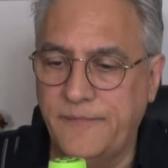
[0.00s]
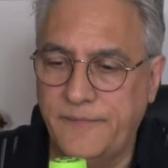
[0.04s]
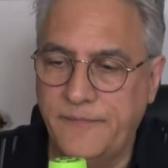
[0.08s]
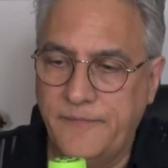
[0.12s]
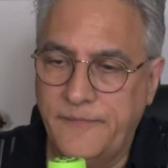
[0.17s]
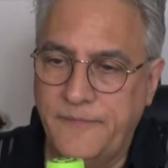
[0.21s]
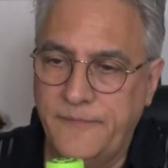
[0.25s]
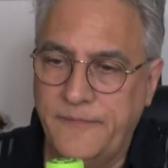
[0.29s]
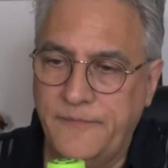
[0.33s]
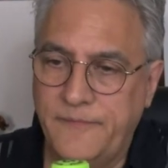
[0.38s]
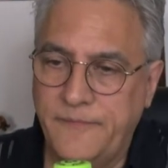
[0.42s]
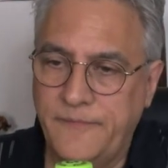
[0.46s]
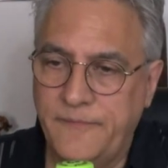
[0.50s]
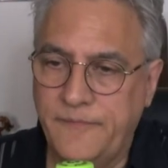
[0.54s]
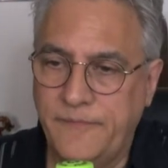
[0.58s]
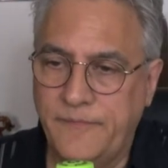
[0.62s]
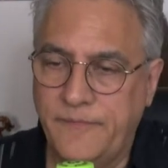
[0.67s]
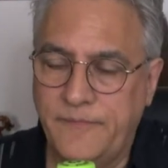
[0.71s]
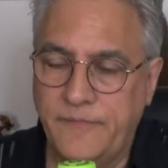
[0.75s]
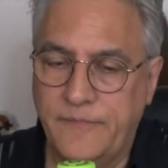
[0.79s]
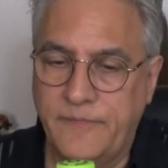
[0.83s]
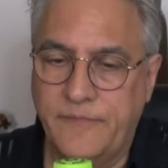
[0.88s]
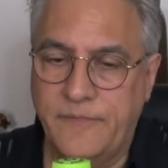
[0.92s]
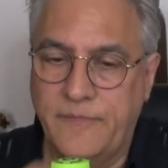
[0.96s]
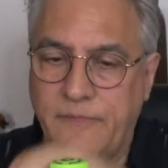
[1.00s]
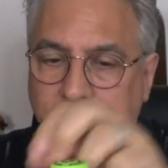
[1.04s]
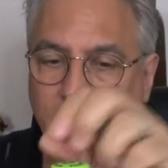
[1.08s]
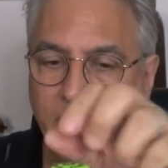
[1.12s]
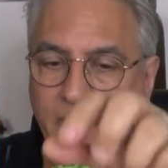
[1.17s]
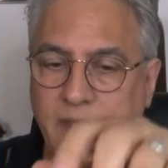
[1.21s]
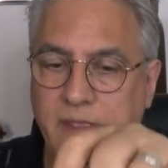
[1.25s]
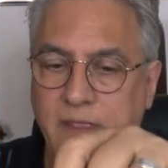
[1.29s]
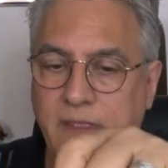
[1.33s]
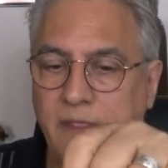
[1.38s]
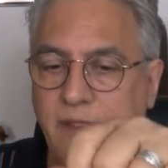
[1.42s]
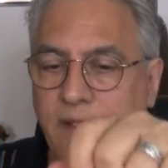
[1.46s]

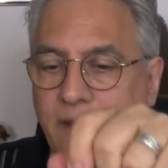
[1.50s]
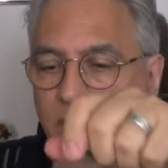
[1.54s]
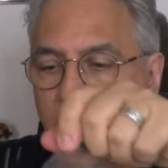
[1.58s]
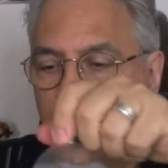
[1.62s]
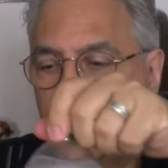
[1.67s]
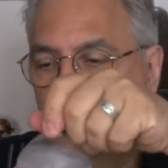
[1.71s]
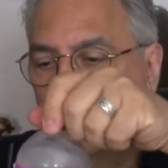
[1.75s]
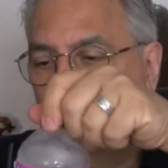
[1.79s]
(silence)